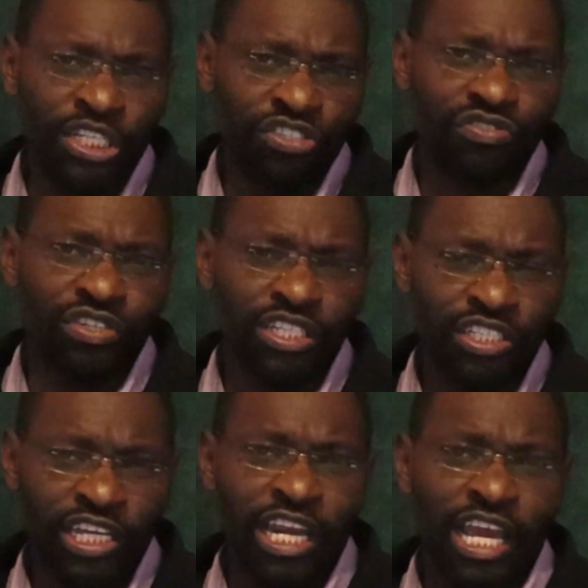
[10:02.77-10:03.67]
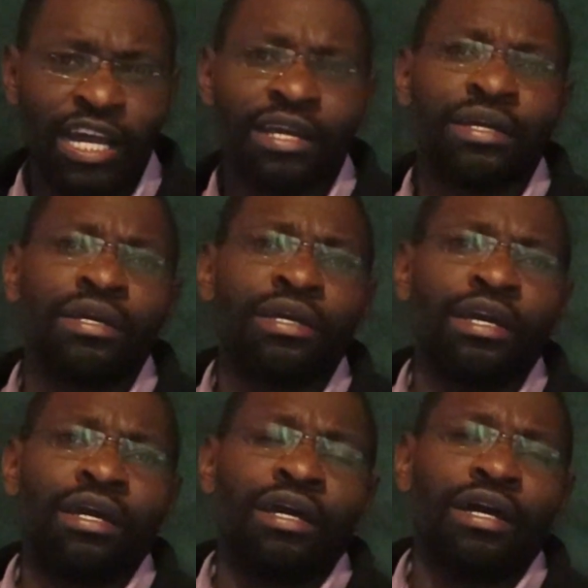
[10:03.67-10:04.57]
Ministry, Interior.
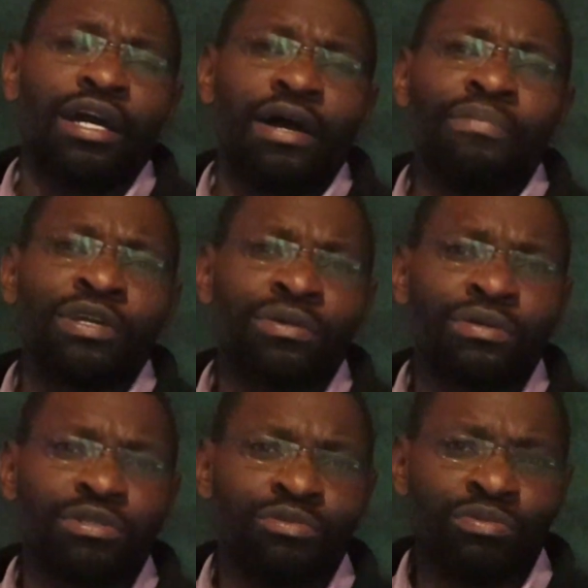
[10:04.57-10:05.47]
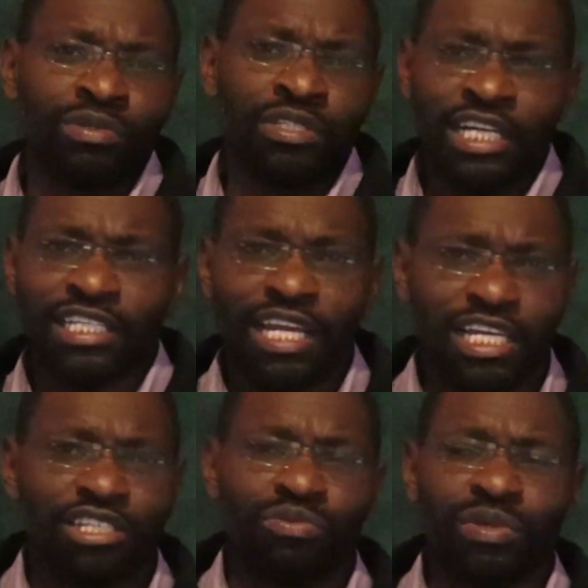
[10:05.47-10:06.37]
Uh, because just
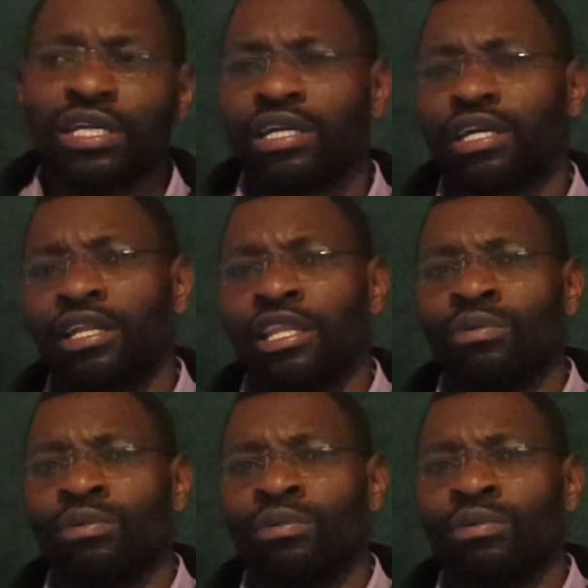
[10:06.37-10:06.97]
last week uh,